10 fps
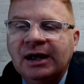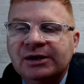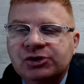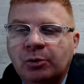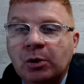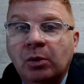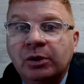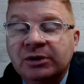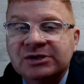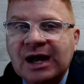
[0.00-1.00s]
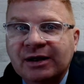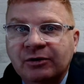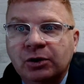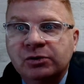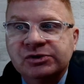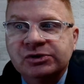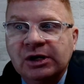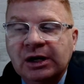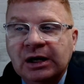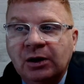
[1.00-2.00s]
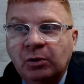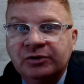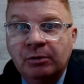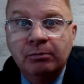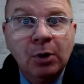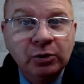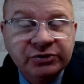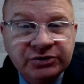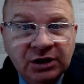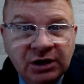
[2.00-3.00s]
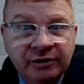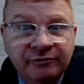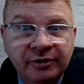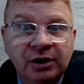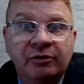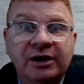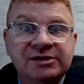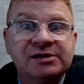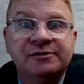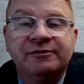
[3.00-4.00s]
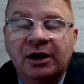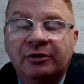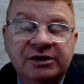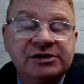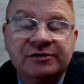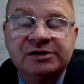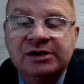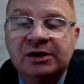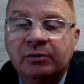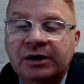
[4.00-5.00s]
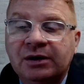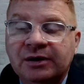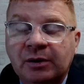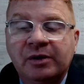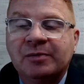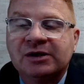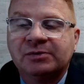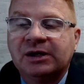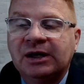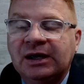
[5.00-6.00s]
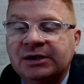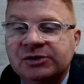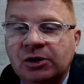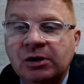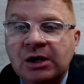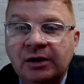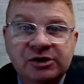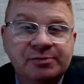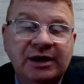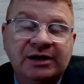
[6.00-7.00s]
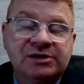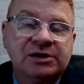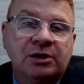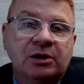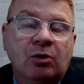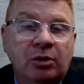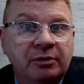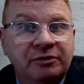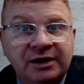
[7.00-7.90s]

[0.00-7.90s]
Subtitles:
And so we want to attack those with the most of aggressiveness that we possibly can. And so this may consider or